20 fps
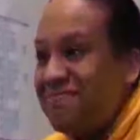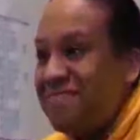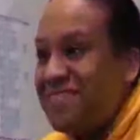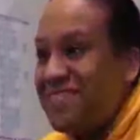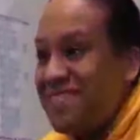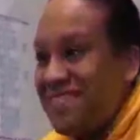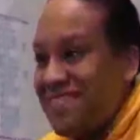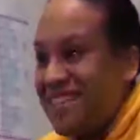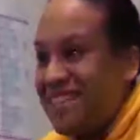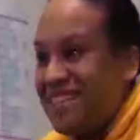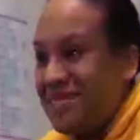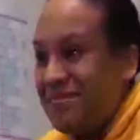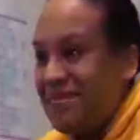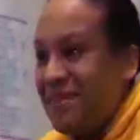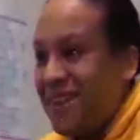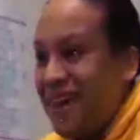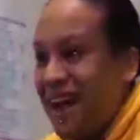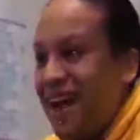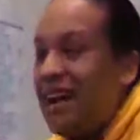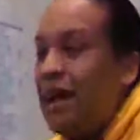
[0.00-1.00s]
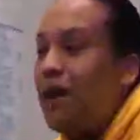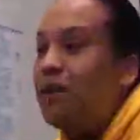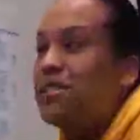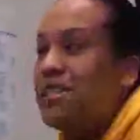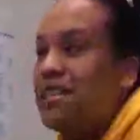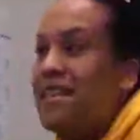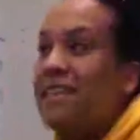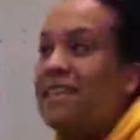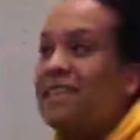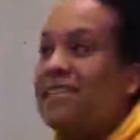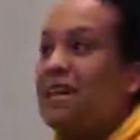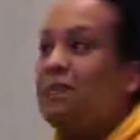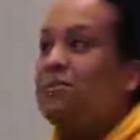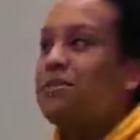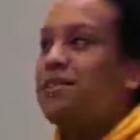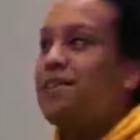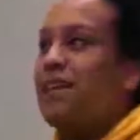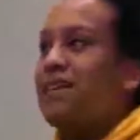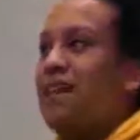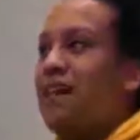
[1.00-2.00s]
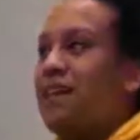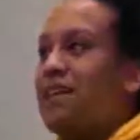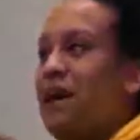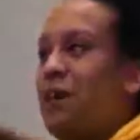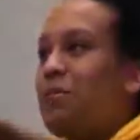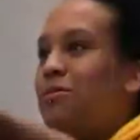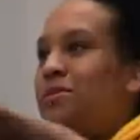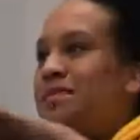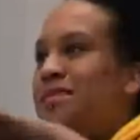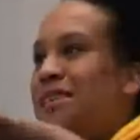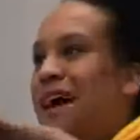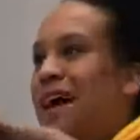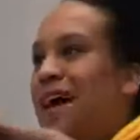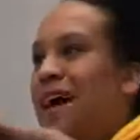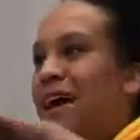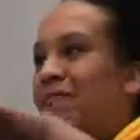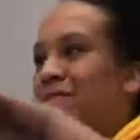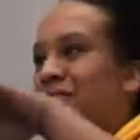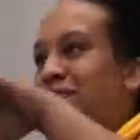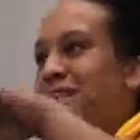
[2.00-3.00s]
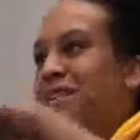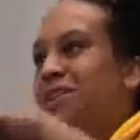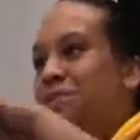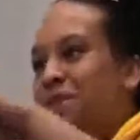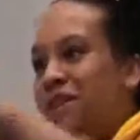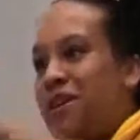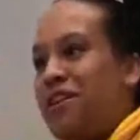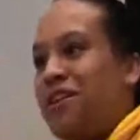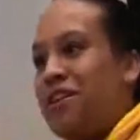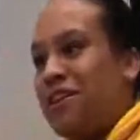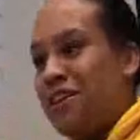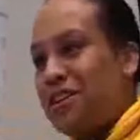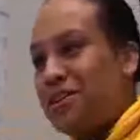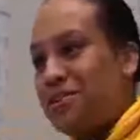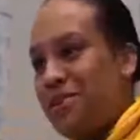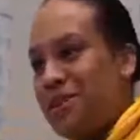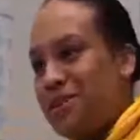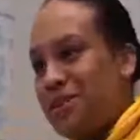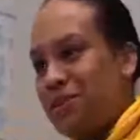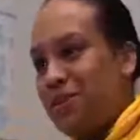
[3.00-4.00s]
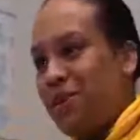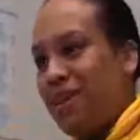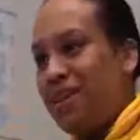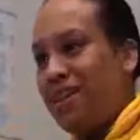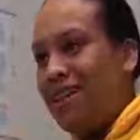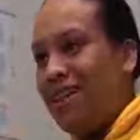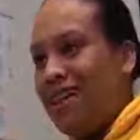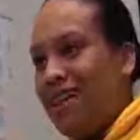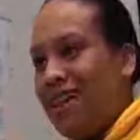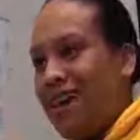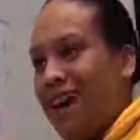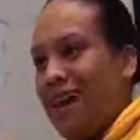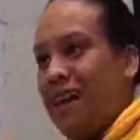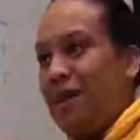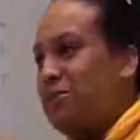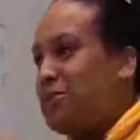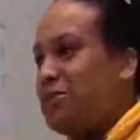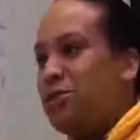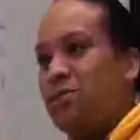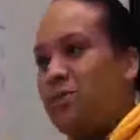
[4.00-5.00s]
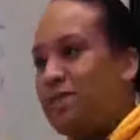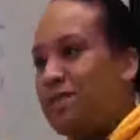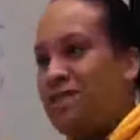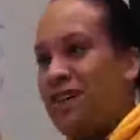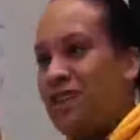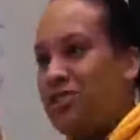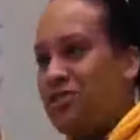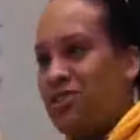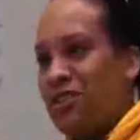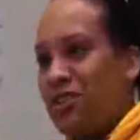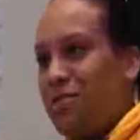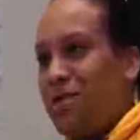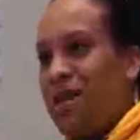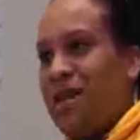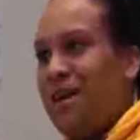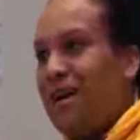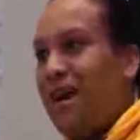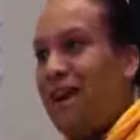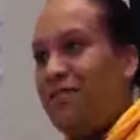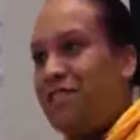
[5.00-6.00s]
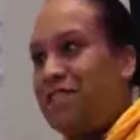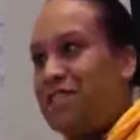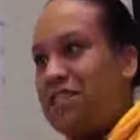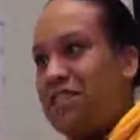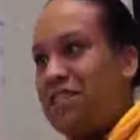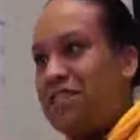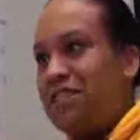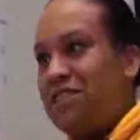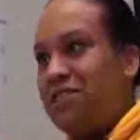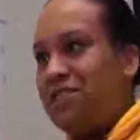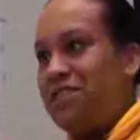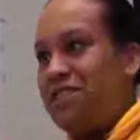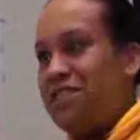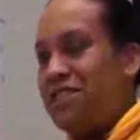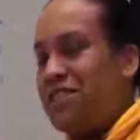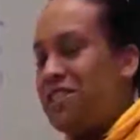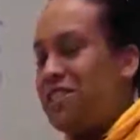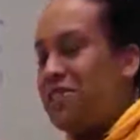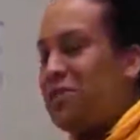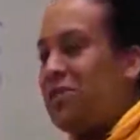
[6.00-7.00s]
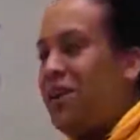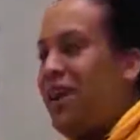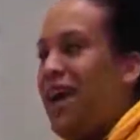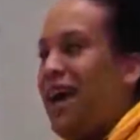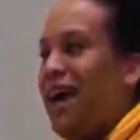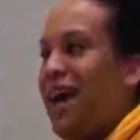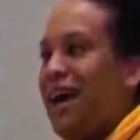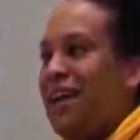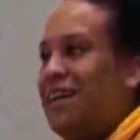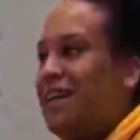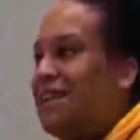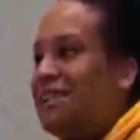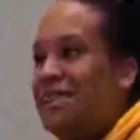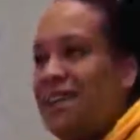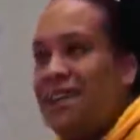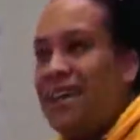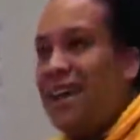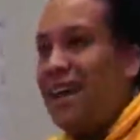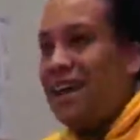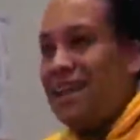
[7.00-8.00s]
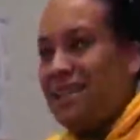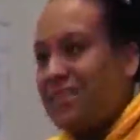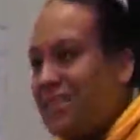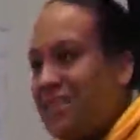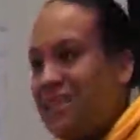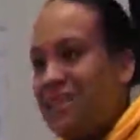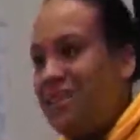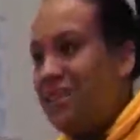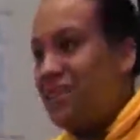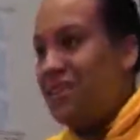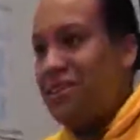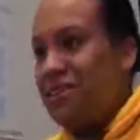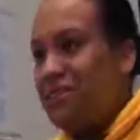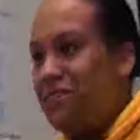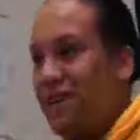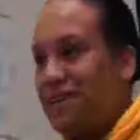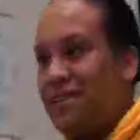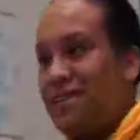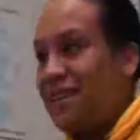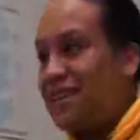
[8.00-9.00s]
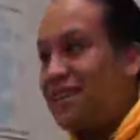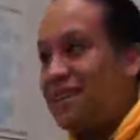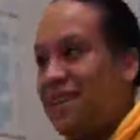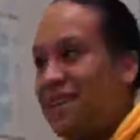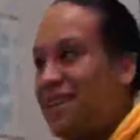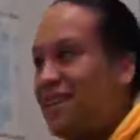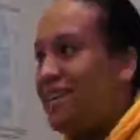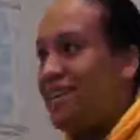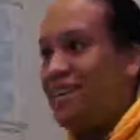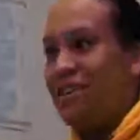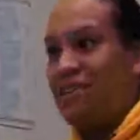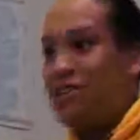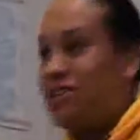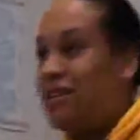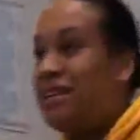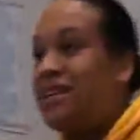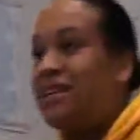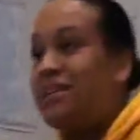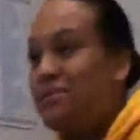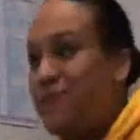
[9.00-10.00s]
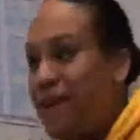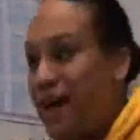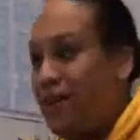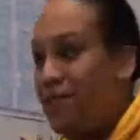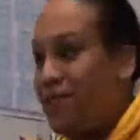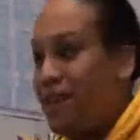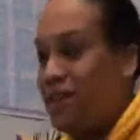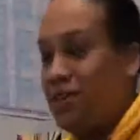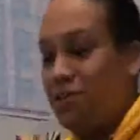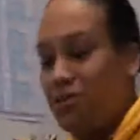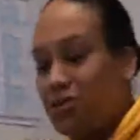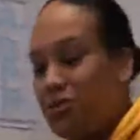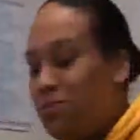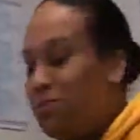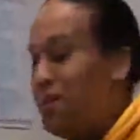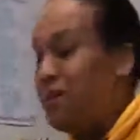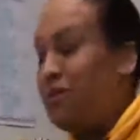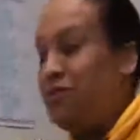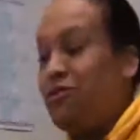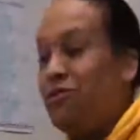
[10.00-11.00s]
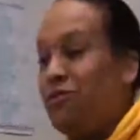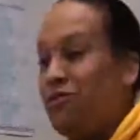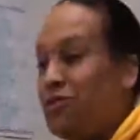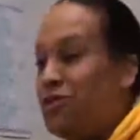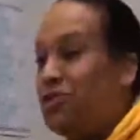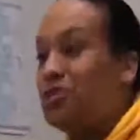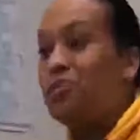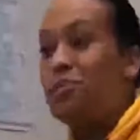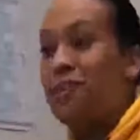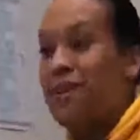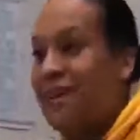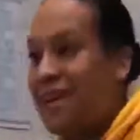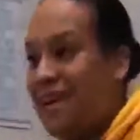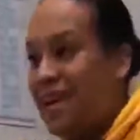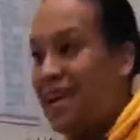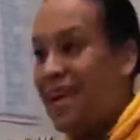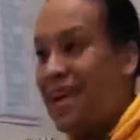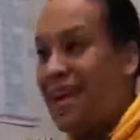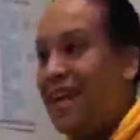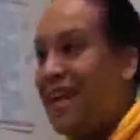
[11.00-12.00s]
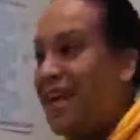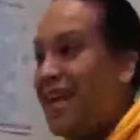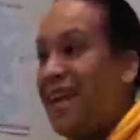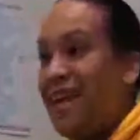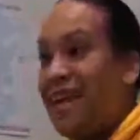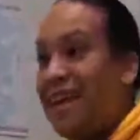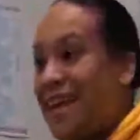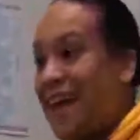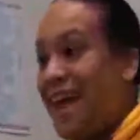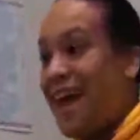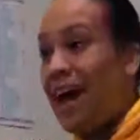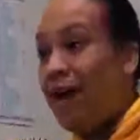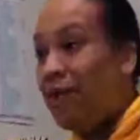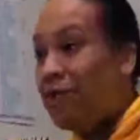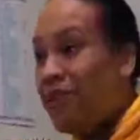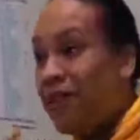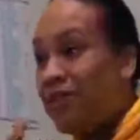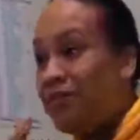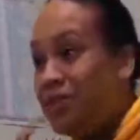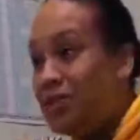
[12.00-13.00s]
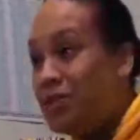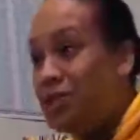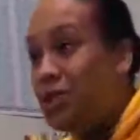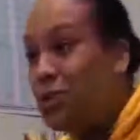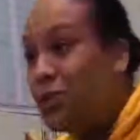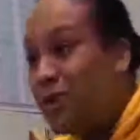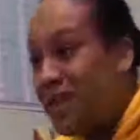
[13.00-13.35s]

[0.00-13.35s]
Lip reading: She said to me, and actually at the time she said that, I was sat having dinner with her and her husband as well, and I was super starstruck at meeting Guy Ritchie too, and he said, you know, you're fantastic, you know, you need to be out there, you should be in New York, you should be in LA, get out there and do